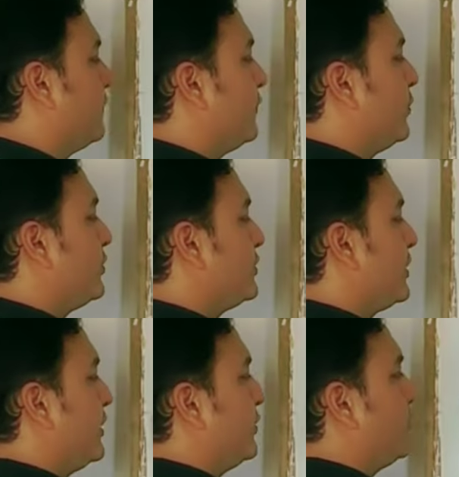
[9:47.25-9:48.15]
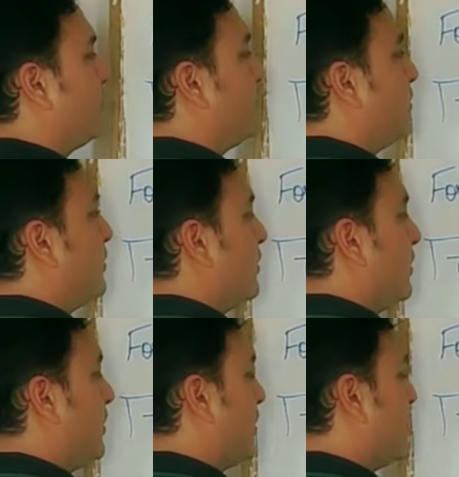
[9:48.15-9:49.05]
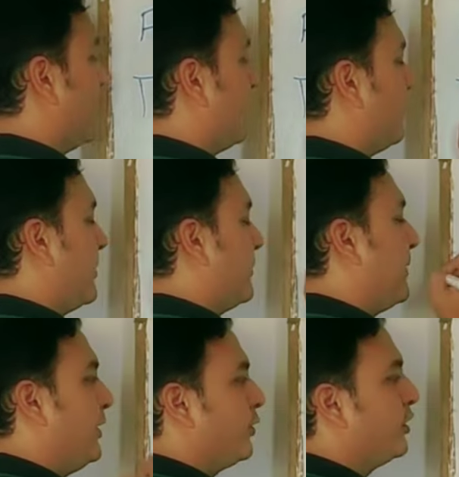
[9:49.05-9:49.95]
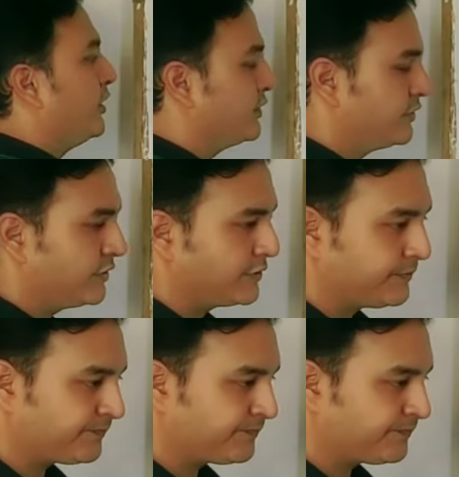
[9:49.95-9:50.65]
Force into perpendicular distance.